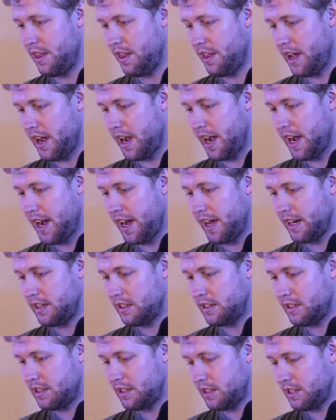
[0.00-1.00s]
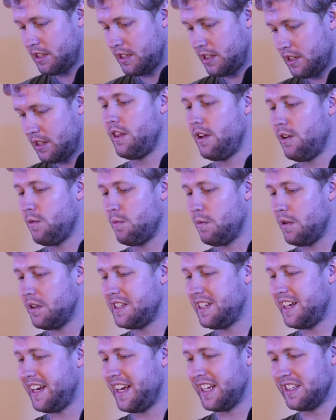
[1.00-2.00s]
that there
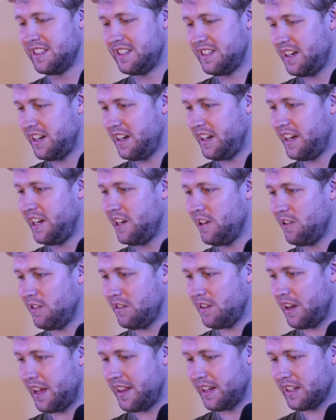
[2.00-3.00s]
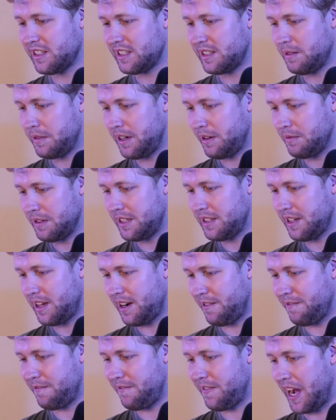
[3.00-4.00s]
was an incident here. I think somebody was set
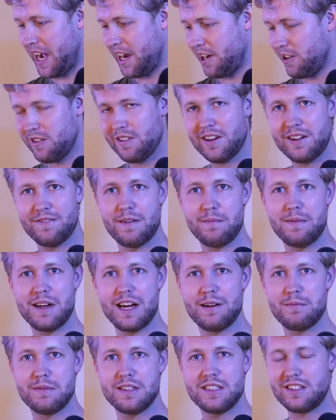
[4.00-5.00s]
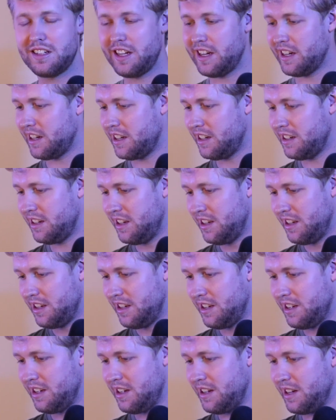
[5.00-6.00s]
on fire, if I'm not mistaken.
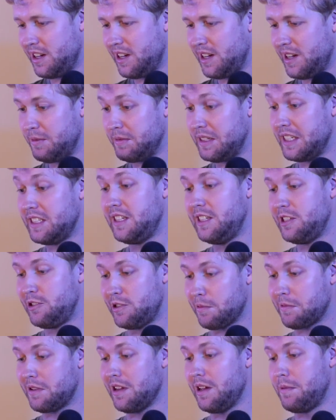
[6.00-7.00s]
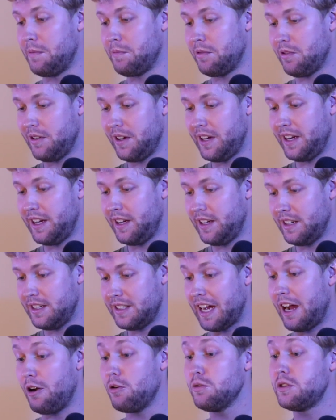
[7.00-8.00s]
DC strip club employee
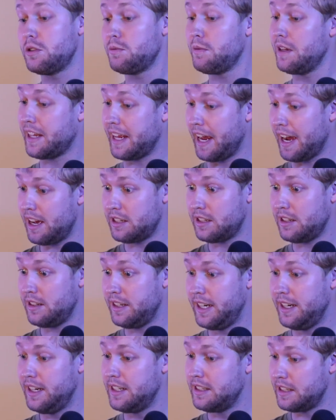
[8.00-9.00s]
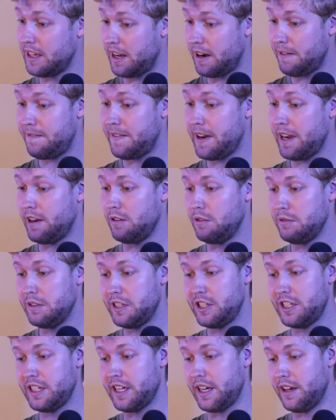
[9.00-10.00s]
doused with gasoline and set on fire. Holy
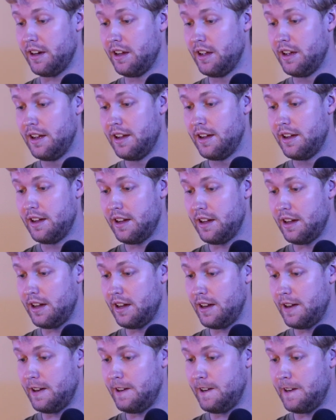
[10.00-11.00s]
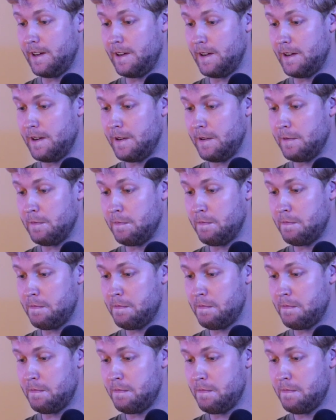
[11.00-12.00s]
shit.
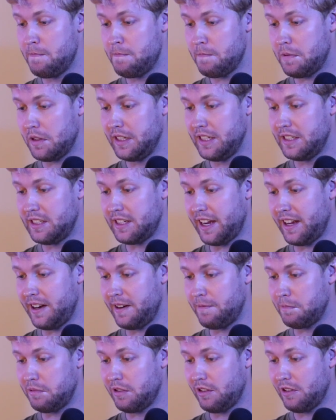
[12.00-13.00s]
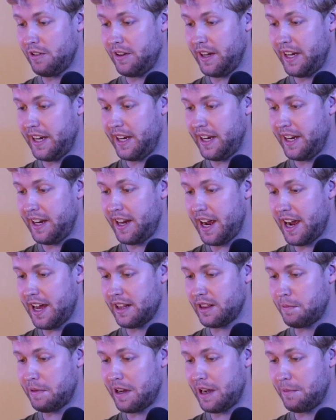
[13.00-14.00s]
Police say an employee
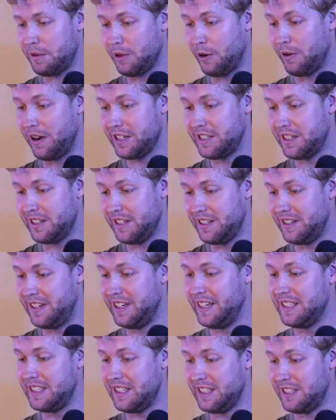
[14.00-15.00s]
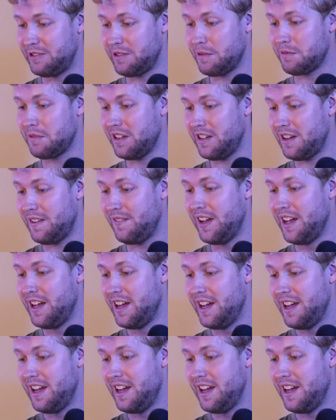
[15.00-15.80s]
at the popular Washington DC strip club